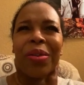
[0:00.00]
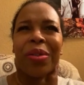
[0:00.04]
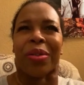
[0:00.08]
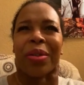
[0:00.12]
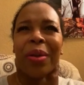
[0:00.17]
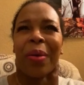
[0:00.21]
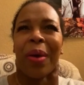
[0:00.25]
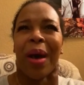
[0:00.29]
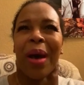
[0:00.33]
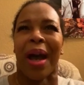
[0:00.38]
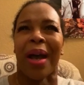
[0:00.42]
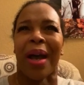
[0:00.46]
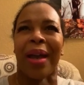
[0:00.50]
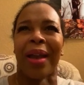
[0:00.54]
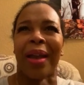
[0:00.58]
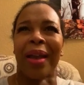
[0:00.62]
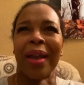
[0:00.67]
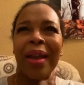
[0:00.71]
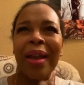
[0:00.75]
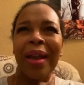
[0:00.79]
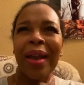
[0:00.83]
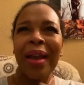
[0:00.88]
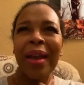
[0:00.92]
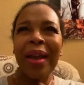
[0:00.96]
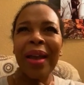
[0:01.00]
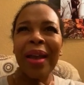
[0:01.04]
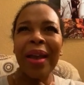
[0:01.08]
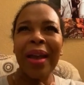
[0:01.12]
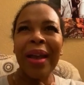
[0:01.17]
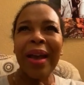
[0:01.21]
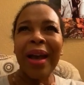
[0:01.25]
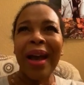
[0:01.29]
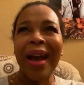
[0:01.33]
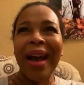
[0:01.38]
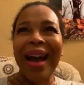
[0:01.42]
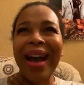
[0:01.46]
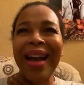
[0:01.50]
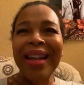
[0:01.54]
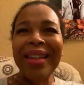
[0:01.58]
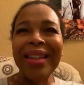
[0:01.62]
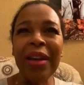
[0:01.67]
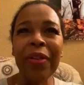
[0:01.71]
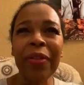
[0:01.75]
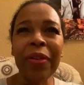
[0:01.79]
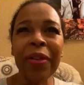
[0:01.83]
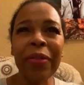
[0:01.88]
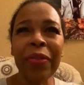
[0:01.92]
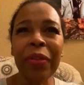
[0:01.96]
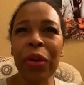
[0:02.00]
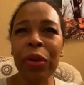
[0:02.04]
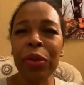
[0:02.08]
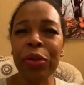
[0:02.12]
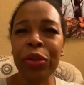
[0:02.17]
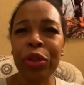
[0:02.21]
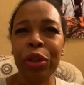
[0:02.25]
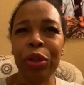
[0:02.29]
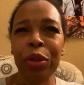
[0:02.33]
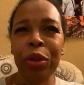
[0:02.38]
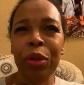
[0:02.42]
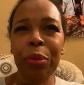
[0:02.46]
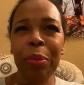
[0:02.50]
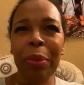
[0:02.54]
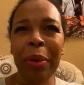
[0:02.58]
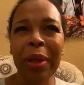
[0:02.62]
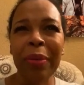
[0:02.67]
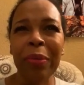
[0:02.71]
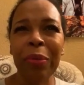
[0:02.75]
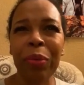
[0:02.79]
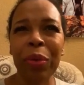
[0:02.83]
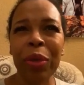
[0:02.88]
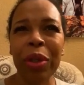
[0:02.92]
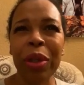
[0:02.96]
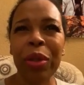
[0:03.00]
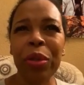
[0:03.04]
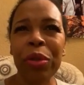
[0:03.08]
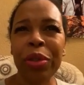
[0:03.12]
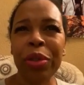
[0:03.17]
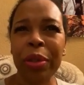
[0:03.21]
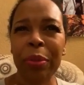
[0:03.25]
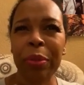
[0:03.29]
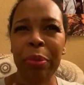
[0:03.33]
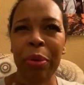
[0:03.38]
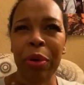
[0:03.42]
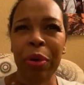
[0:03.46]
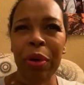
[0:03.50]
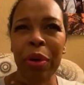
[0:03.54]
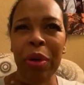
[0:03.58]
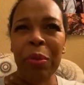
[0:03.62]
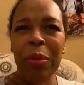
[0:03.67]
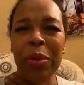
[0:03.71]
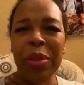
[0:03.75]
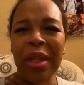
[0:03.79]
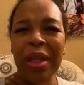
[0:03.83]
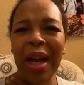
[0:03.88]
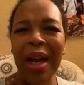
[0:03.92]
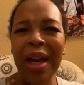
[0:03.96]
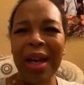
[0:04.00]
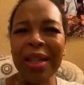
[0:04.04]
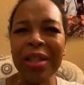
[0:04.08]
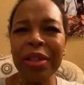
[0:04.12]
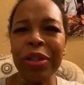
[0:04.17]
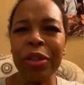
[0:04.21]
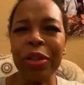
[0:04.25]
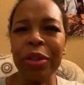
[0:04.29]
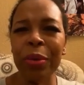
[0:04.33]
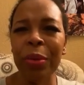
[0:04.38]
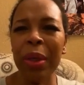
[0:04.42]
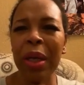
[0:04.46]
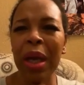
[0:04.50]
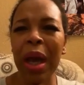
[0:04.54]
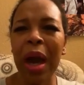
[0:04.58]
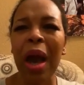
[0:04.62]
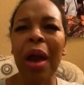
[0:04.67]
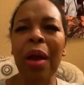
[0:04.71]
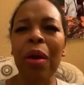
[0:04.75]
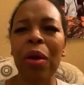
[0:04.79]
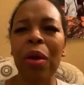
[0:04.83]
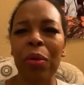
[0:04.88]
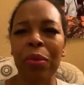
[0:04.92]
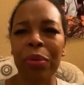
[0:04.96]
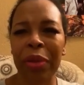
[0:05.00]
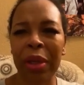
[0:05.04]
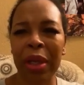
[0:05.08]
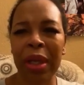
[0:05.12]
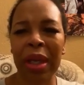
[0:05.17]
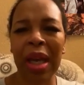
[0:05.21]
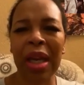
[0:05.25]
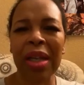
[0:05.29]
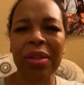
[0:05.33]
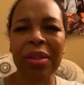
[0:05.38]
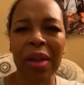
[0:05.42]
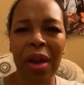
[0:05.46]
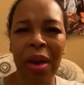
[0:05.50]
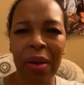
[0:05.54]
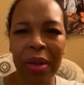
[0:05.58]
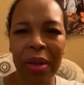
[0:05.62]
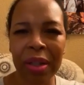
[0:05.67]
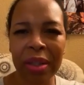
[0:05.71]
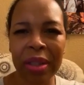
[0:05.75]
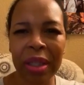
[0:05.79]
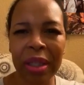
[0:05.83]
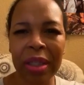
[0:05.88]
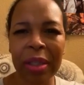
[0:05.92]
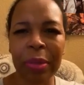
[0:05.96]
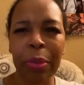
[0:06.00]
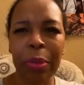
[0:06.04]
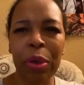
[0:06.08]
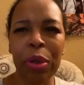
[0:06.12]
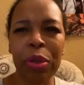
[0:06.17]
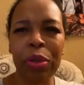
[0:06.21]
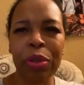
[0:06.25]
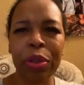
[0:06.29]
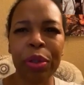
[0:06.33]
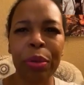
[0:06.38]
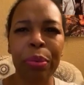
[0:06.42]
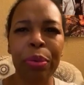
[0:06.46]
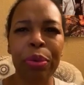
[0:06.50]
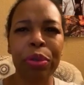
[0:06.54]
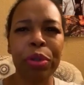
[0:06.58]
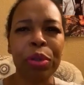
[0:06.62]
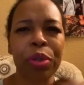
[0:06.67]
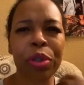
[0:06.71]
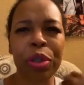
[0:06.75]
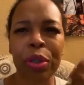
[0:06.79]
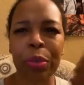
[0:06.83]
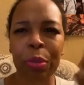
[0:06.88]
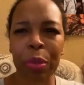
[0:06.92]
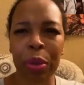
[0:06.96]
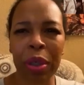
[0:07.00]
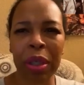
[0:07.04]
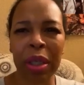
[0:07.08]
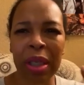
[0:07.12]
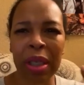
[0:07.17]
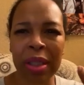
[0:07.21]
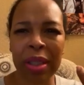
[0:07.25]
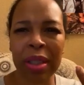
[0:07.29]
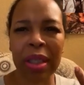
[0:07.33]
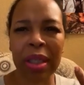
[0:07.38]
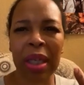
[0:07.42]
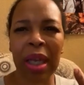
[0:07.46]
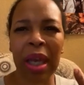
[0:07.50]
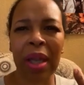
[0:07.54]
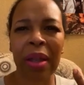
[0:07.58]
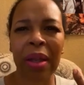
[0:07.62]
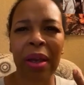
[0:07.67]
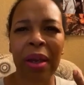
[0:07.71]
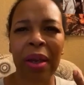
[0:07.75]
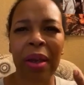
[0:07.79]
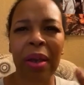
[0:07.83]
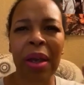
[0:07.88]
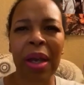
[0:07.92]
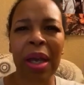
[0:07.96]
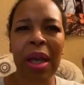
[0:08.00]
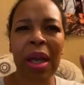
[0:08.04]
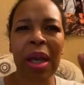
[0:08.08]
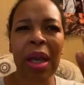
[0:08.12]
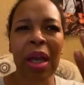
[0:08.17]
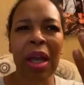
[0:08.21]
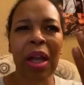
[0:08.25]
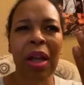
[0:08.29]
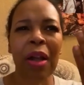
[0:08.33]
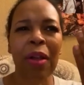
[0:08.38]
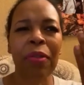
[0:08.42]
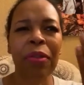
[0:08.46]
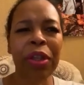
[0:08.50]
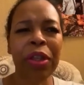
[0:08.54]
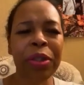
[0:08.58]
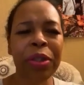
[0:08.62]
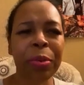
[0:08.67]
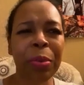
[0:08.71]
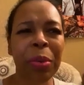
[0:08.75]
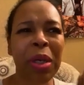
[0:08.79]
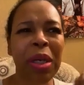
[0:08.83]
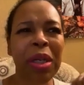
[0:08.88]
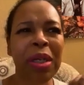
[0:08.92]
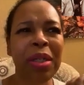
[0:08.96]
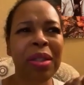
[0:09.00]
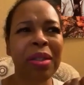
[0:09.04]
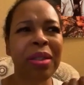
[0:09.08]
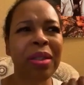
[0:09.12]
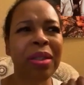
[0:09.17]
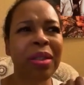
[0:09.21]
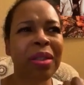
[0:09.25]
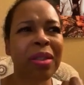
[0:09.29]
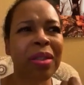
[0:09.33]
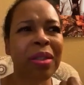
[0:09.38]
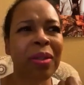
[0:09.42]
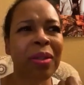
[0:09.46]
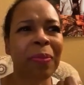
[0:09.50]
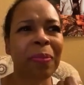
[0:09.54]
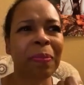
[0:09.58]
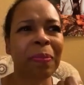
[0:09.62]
so I love Envogue too, but with Lucy Pearl, it was us doing our own thing as artists, as opposed to producers putting us together. This was,